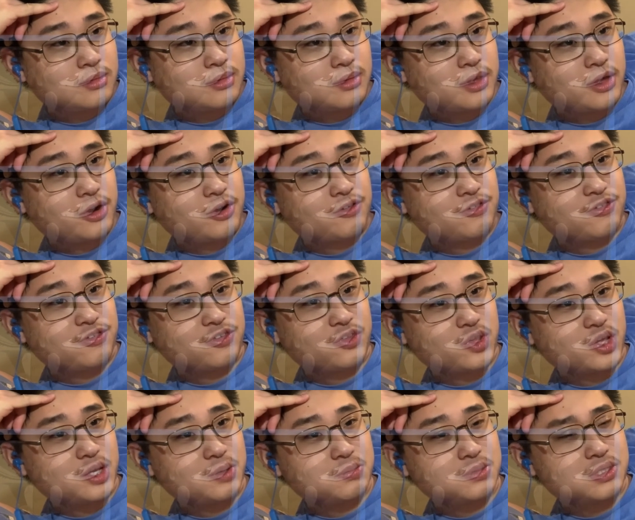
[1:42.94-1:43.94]
There are
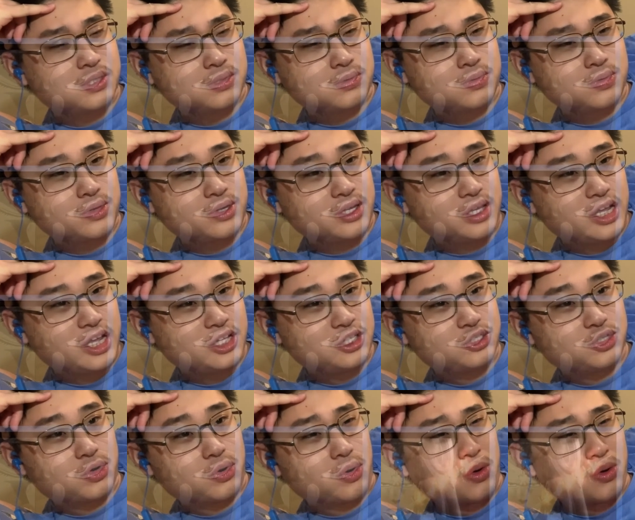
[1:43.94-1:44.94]
flames between each
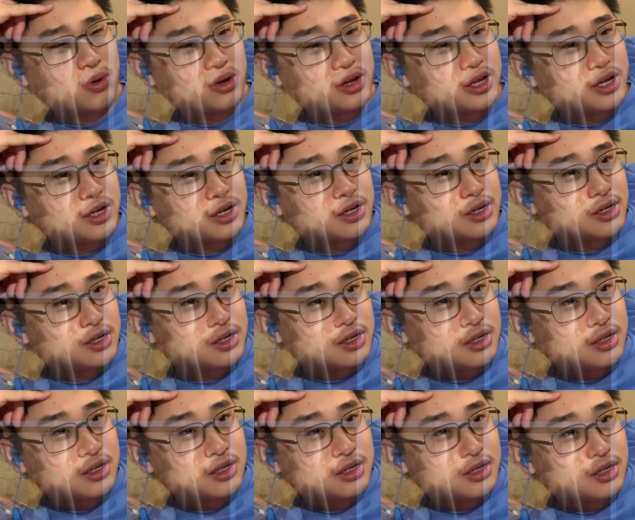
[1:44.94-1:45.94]
coin?
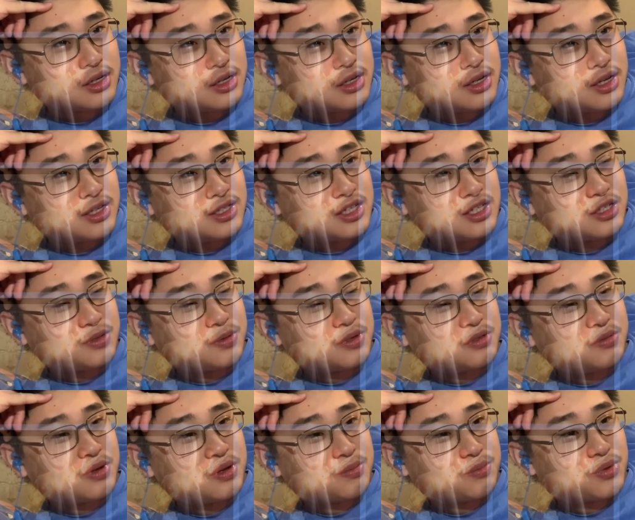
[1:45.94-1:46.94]
Is that supposed
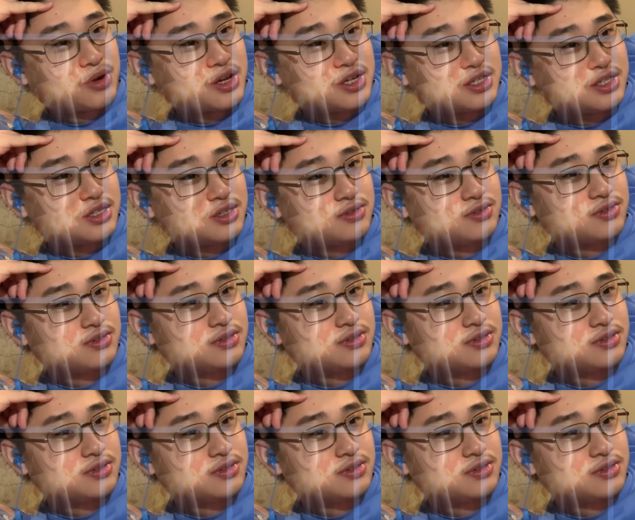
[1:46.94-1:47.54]
to be impressive?